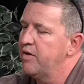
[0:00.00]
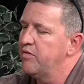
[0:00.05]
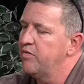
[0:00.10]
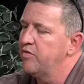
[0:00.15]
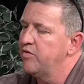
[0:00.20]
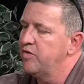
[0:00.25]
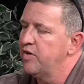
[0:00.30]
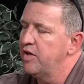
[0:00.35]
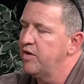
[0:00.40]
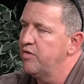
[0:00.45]

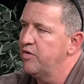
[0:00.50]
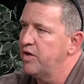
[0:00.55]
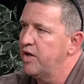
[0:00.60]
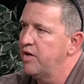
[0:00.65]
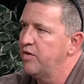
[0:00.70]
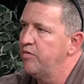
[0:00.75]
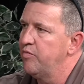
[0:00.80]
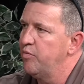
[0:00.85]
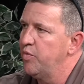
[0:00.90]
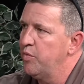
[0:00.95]
and say,
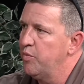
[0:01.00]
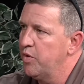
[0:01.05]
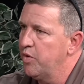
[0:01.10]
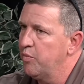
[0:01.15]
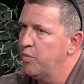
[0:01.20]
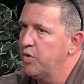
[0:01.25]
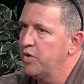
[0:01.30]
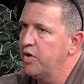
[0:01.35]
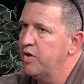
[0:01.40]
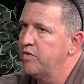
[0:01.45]
okay, we want to
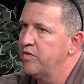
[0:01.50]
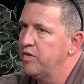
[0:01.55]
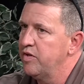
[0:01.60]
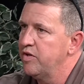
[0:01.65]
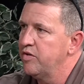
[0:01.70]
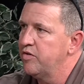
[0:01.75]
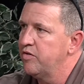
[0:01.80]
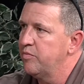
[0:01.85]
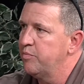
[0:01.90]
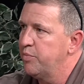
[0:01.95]
work on
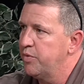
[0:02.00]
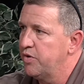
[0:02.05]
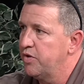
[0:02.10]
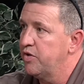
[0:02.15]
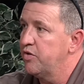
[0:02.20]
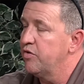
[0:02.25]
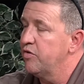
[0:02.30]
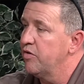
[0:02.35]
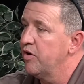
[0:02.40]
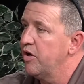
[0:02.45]
this
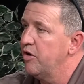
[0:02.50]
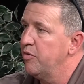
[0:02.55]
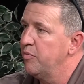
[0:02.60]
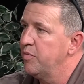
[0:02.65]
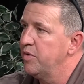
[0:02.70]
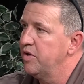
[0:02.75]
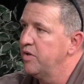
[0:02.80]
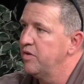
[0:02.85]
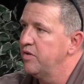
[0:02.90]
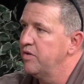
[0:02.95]
particular
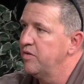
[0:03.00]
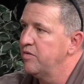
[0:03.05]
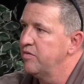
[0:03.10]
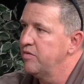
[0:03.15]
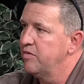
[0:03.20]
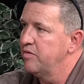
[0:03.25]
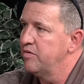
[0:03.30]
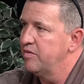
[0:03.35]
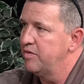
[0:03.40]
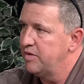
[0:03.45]
element
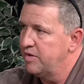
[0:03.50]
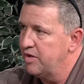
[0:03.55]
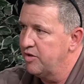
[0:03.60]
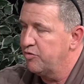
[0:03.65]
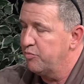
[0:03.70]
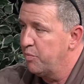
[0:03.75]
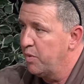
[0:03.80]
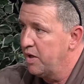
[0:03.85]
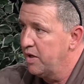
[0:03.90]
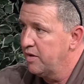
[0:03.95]

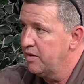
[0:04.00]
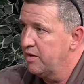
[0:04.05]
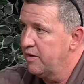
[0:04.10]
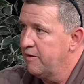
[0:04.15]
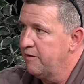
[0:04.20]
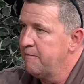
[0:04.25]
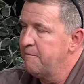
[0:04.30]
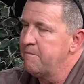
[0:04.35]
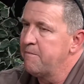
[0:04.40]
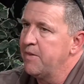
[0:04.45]
this month,
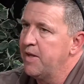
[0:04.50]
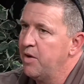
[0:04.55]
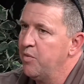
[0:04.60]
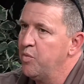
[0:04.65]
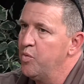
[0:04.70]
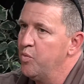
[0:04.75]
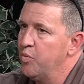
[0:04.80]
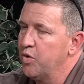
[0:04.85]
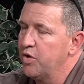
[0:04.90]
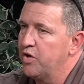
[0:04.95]
and
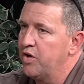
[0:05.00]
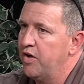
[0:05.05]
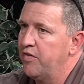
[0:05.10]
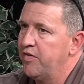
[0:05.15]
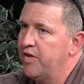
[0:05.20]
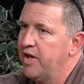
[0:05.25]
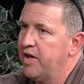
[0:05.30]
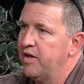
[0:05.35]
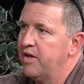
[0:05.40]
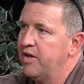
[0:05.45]
we'll work on
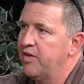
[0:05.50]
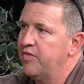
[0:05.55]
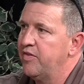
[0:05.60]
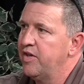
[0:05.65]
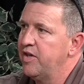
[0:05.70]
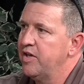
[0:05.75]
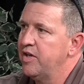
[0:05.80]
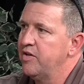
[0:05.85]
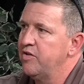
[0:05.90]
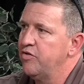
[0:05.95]
that. And
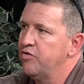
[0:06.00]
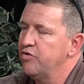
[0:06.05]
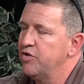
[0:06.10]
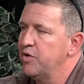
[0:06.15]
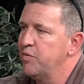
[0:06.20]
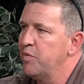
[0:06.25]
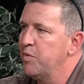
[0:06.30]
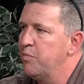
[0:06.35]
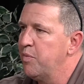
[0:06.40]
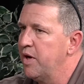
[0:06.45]
then
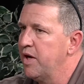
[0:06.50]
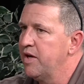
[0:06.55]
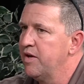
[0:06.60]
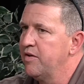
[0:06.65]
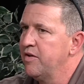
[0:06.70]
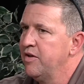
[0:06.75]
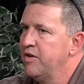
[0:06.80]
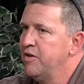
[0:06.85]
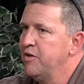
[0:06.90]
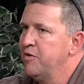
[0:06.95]
usually we
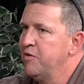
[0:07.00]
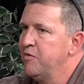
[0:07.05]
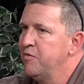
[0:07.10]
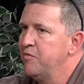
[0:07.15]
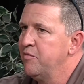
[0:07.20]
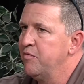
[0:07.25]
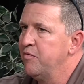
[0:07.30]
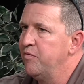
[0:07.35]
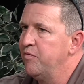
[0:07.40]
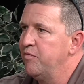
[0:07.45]
break
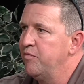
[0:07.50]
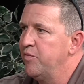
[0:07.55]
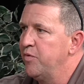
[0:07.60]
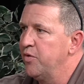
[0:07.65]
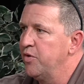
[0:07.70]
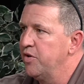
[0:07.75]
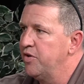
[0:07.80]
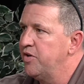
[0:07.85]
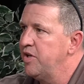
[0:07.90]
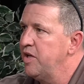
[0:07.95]

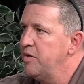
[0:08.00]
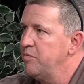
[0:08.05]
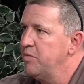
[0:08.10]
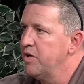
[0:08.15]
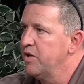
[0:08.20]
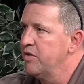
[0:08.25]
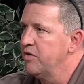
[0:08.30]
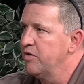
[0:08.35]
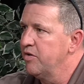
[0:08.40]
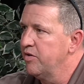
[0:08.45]
for a team
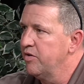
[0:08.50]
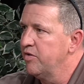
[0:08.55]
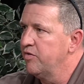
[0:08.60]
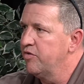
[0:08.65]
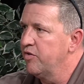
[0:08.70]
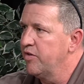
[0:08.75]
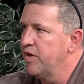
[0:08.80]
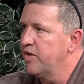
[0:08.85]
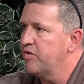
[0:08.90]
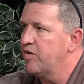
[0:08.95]
dinner, and
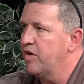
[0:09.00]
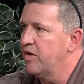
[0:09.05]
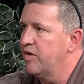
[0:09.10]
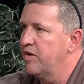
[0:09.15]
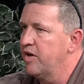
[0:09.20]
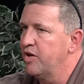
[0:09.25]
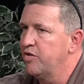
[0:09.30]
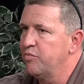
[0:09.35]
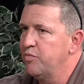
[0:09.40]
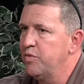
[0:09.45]
so that's kind of
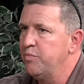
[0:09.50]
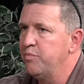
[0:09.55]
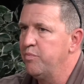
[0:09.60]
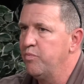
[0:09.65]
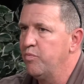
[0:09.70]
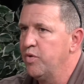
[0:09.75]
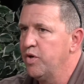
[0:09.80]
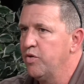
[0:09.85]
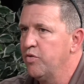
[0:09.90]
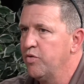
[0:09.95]
nice. We
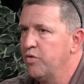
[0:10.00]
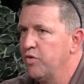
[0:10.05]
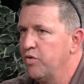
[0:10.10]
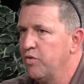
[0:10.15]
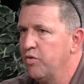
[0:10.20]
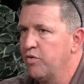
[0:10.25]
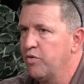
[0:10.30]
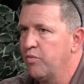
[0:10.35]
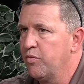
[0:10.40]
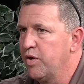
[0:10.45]
go to a
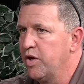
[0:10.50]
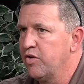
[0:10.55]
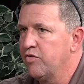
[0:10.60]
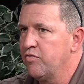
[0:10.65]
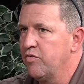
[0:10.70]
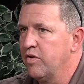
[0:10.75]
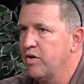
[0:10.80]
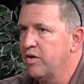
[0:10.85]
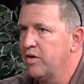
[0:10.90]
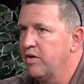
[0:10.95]
local
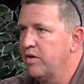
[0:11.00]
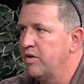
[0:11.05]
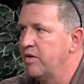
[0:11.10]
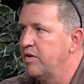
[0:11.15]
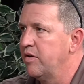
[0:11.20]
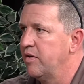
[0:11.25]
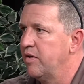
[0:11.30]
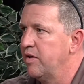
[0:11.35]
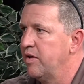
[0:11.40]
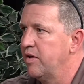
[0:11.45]
restaurant
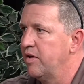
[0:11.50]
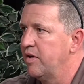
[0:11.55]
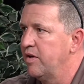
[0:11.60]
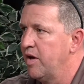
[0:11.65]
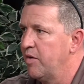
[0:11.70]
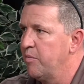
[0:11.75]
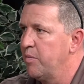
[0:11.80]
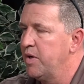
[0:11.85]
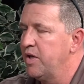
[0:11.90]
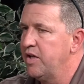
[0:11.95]
and
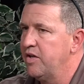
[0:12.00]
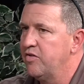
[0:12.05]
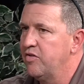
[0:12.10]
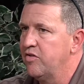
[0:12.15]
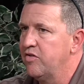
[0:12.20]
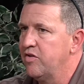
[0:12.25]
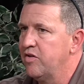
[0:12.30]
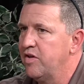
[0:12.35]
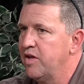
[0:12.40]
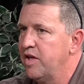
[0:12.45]
everybody eats
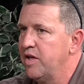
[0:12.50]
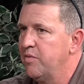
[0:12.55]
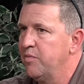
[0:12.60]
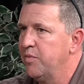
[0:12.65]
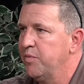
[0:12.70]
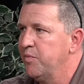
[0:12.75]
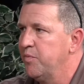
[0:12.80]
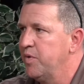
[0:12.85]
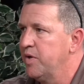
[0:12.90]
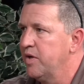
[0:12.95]
as a team,
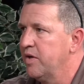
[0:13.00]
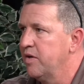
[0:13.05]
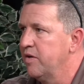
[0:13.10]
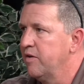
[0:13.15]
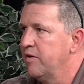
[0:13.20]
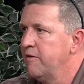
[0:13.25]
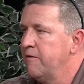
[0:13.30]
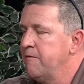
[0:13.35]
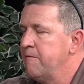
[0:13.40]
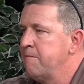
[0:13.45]
and we kind of
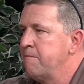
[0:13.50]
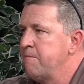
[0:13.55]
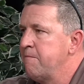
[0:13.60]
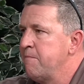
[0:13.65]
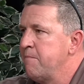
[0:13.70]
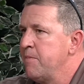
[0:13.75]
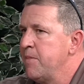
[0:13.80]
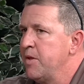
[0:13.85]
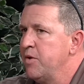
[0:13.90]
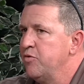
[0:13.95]

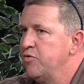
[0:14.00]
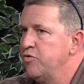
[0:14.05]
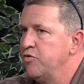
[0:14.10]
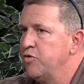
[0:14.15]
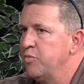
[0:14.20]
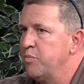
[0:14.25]
shoot the